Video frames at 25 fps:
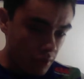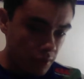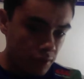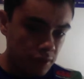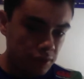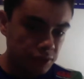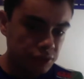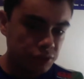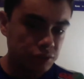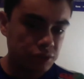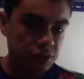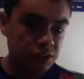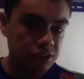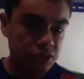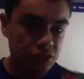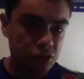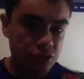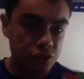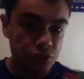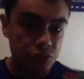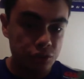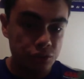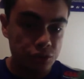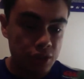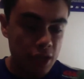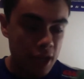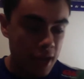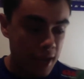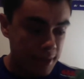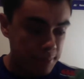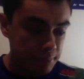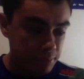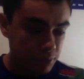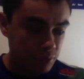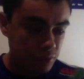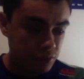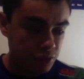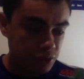this is a huge
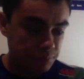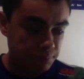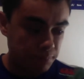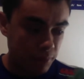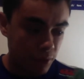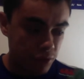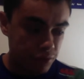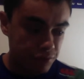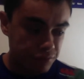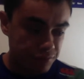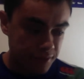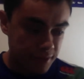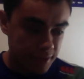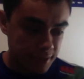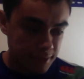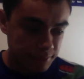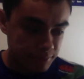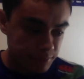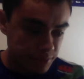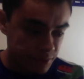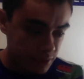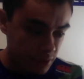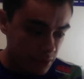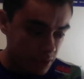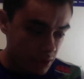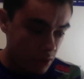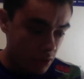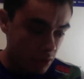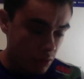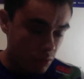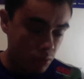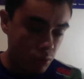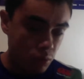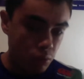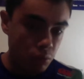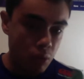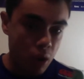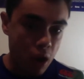game because both teams
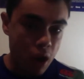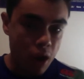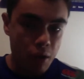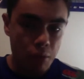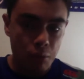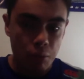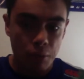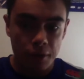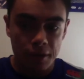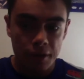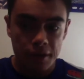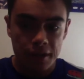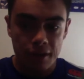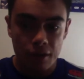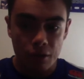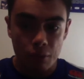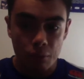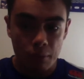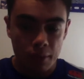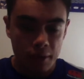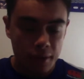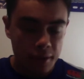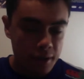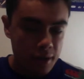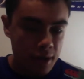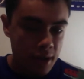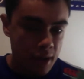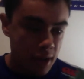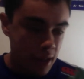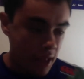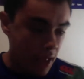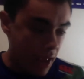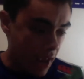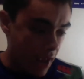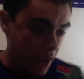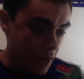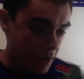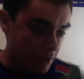will want to get a win,
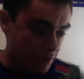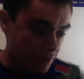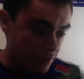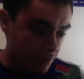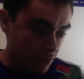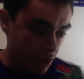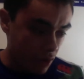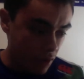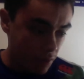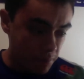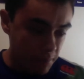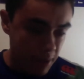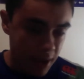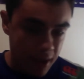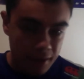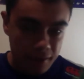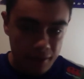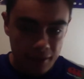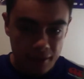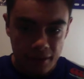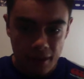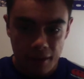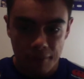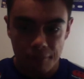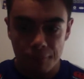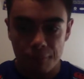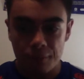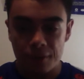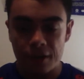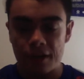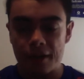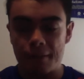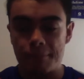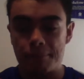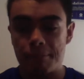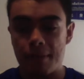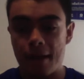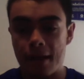and Manly, they will want to
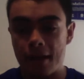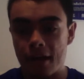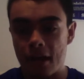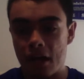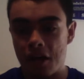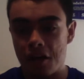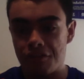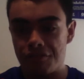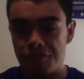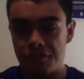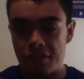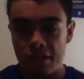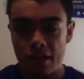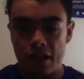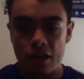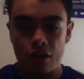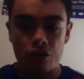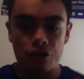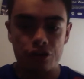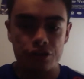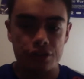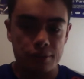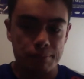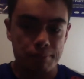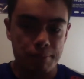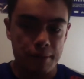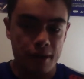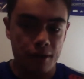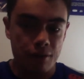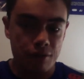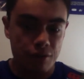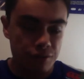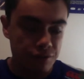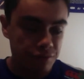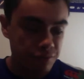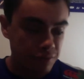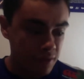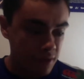hit back after their loss to
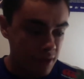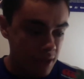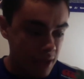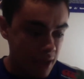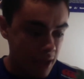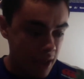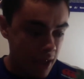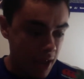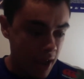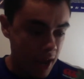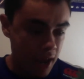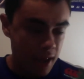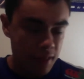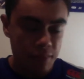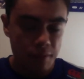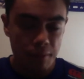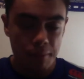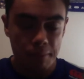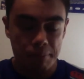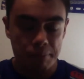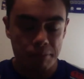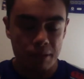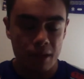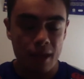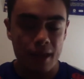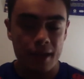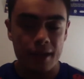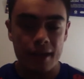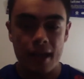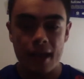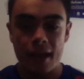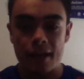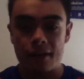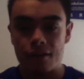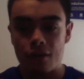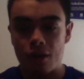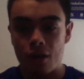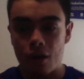Penrith, and they were playing
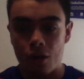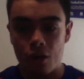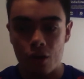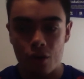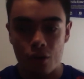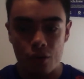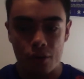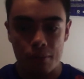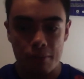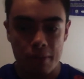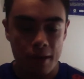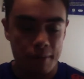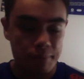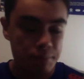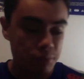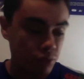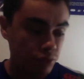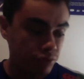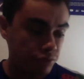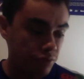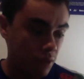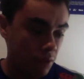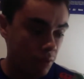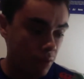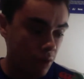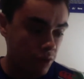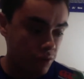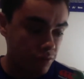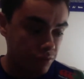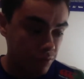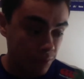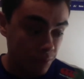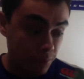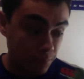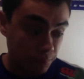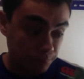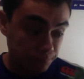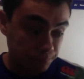at home at Brookvale
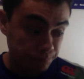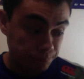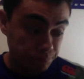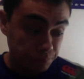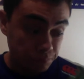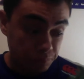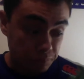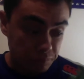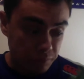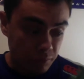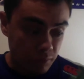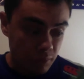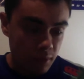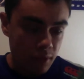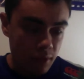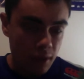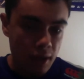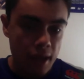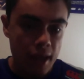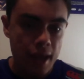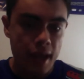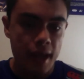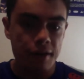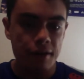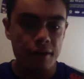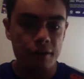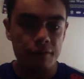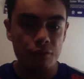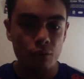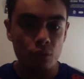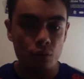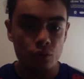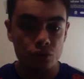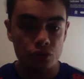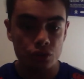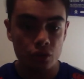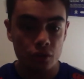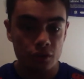Oval. And
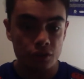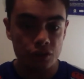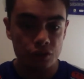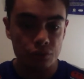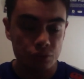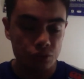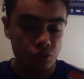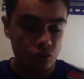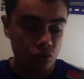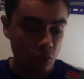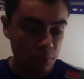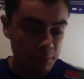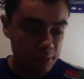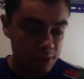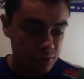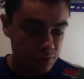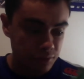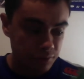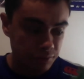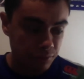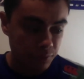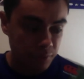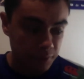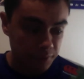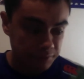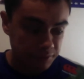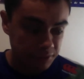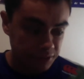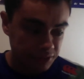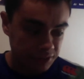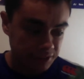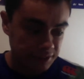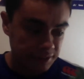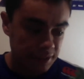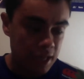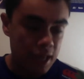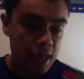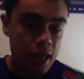also, this was Tommy
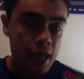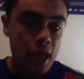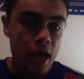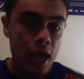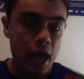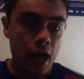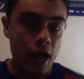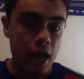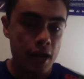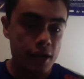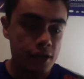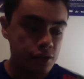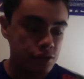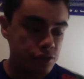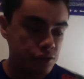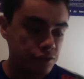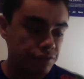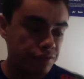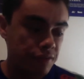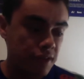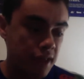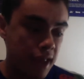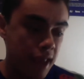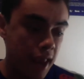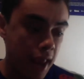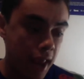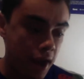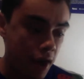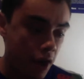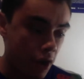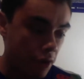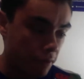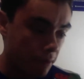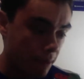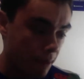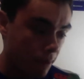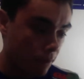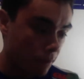Trbojevich's 100th
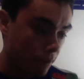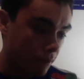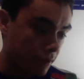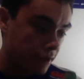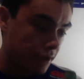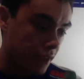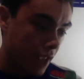NRL